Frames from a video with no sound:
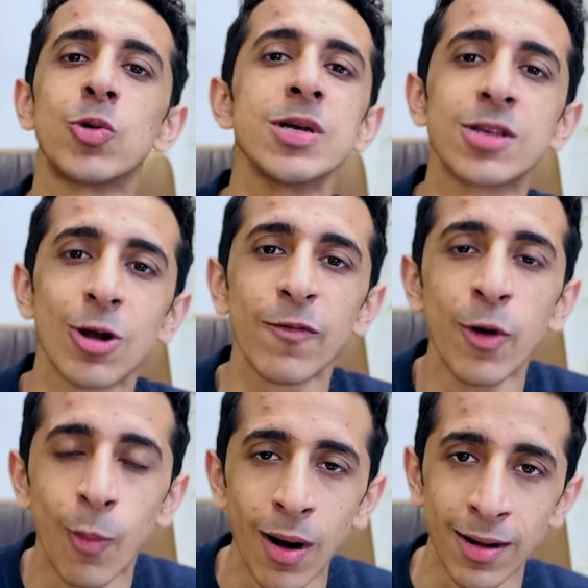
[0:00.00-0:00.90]
quizzer of
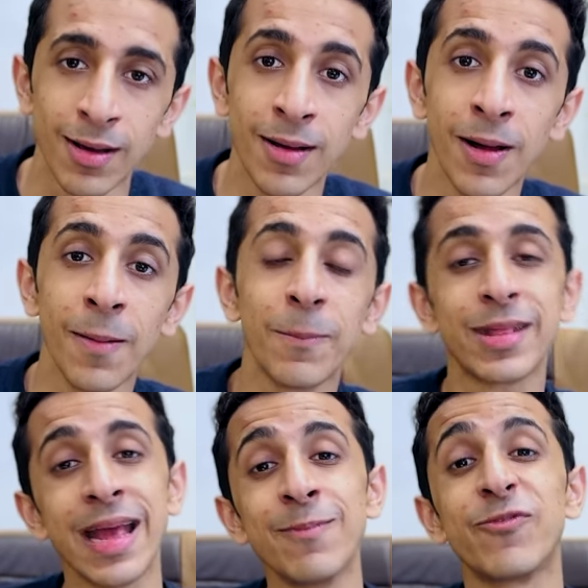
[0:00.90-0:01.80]
the world.
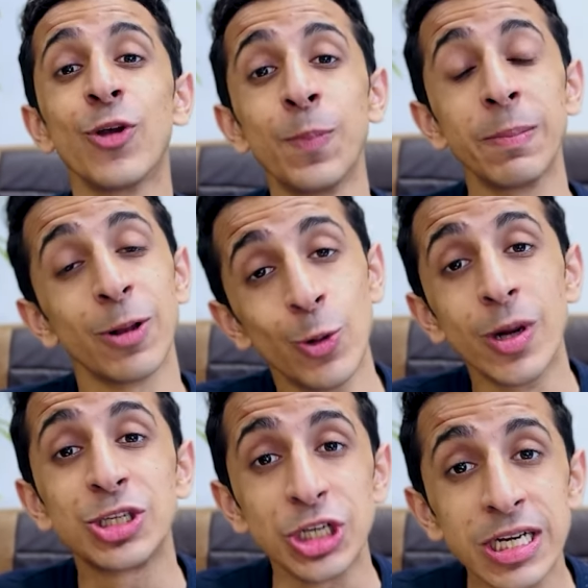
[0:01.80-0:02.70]
But then few people who
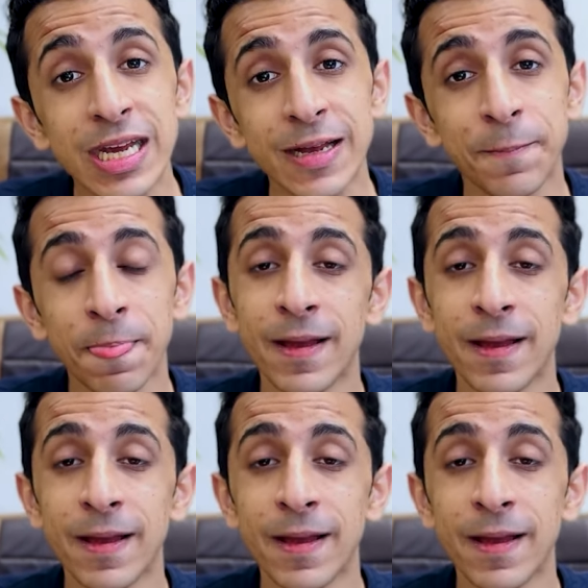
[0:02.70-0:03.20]
were cheating,